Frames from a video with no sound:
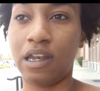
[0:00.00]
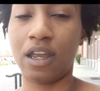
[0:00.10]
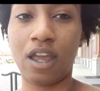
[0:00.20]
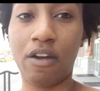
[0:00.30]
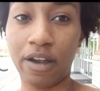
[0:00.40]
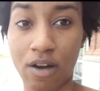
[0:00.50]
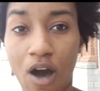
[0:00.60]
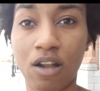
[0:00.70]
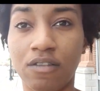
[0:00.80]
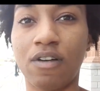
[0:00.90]
and it carried
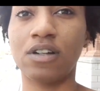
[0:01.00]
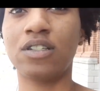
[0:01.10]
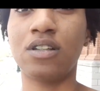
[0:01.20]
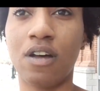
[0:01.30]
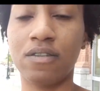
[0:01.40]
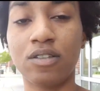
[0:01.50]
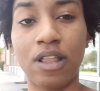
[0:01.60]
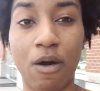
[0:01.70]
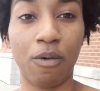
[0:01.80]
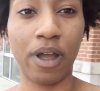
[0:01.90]
all of our stuff. So
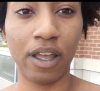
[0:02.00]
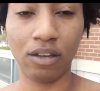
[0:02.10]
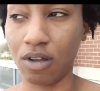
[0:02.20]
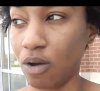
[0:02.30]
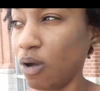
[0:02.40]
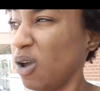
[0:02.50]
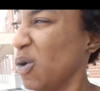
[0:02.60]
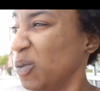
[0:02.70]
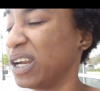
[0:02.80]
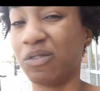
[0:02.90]
that way,
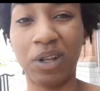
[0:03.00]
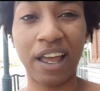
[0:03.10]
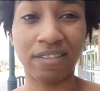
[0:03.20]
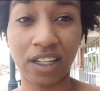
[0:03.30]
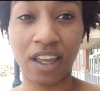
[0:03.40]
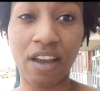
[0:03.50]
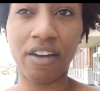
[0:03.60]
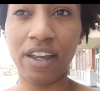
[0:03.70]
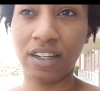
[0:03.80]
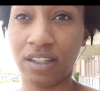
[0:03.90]
we didn't really have to
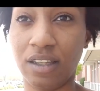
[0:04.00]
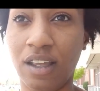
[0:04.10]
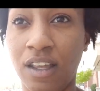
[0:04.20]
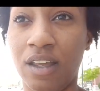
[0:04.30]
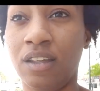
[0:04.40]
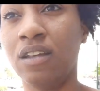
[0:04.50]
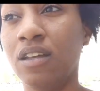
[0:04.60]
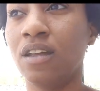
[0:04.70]
carry anything.